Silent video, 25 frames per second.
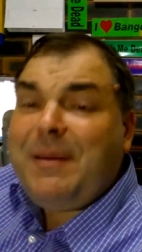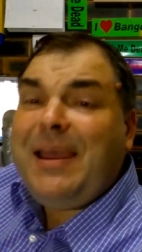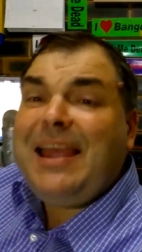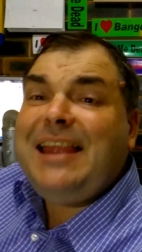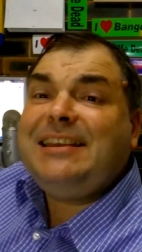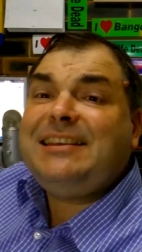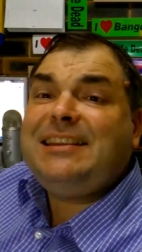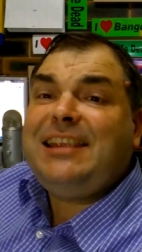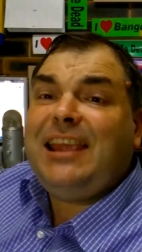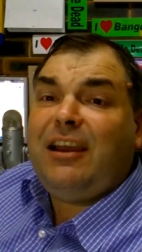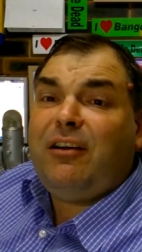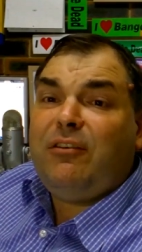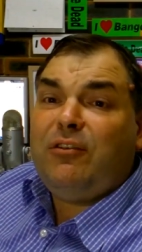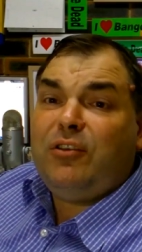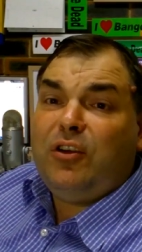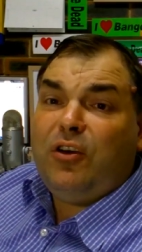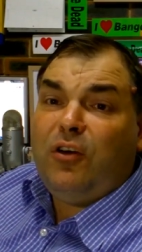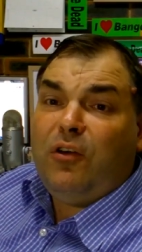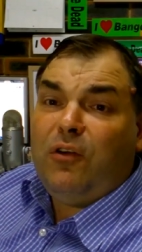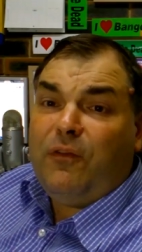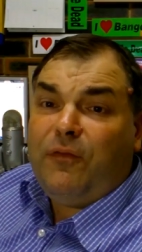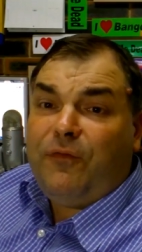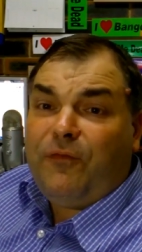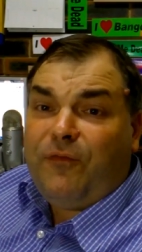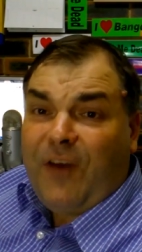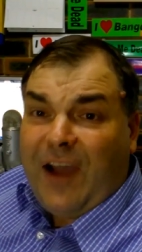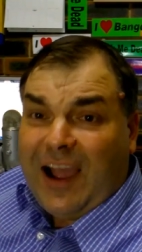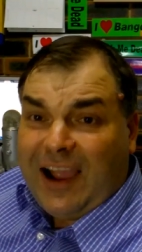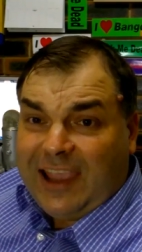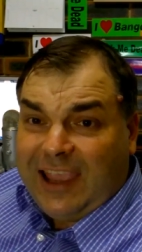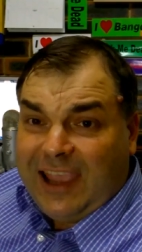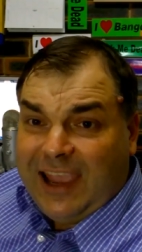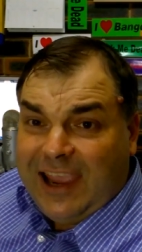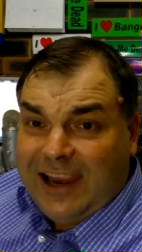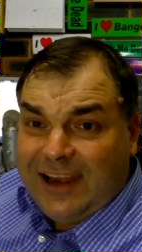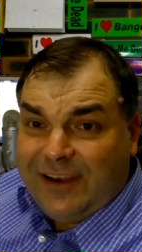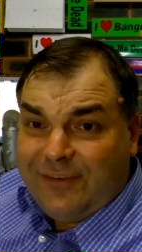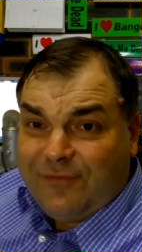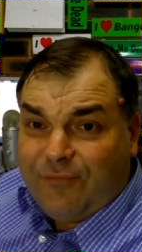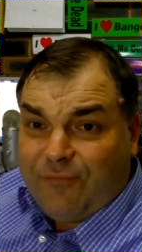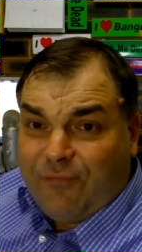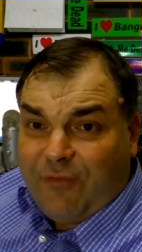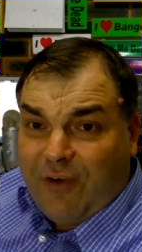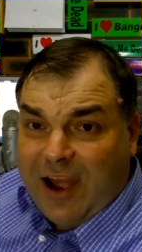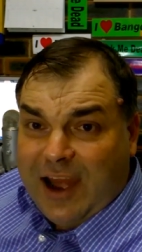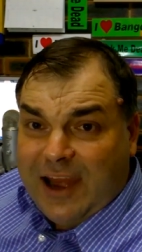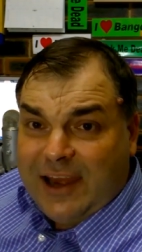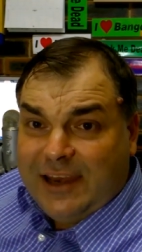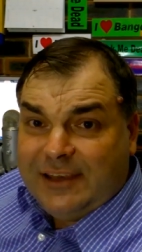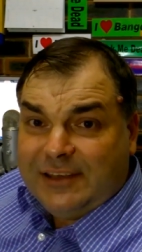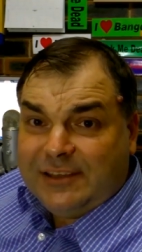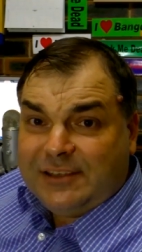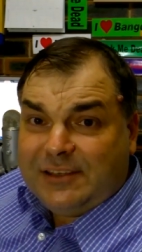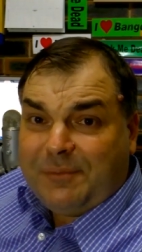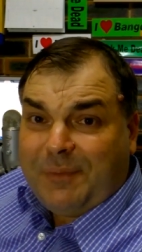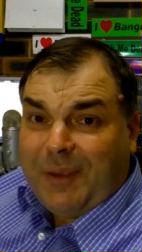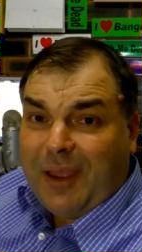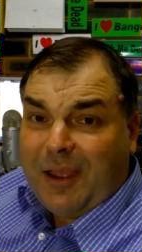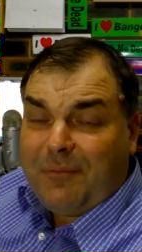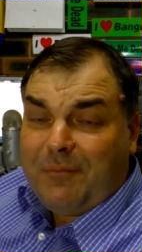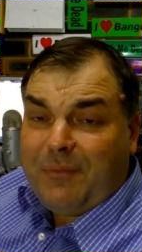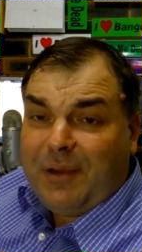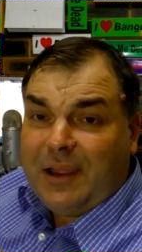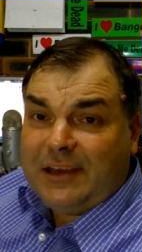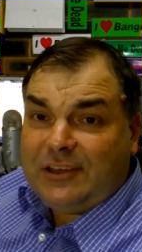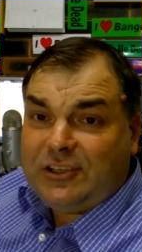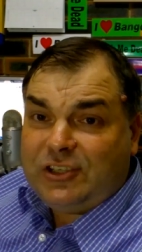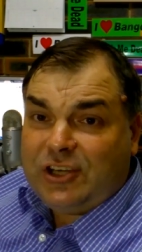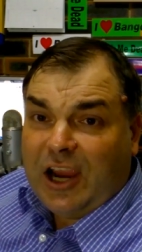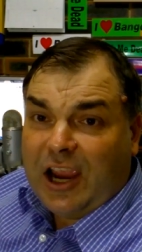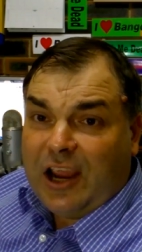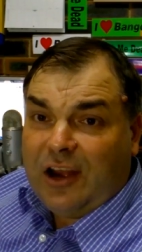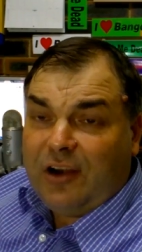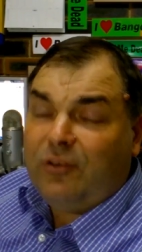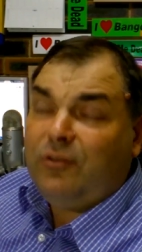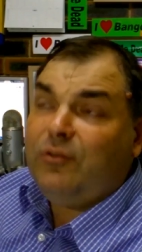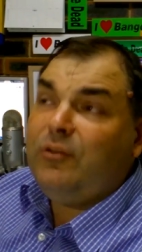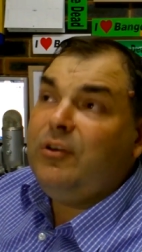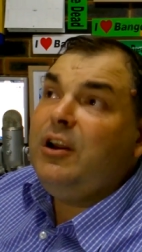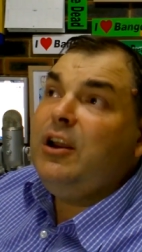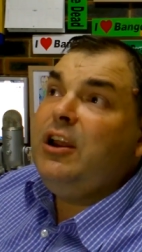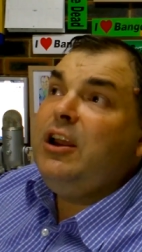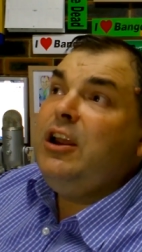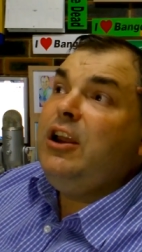and tell your fuckhead friends about my channel.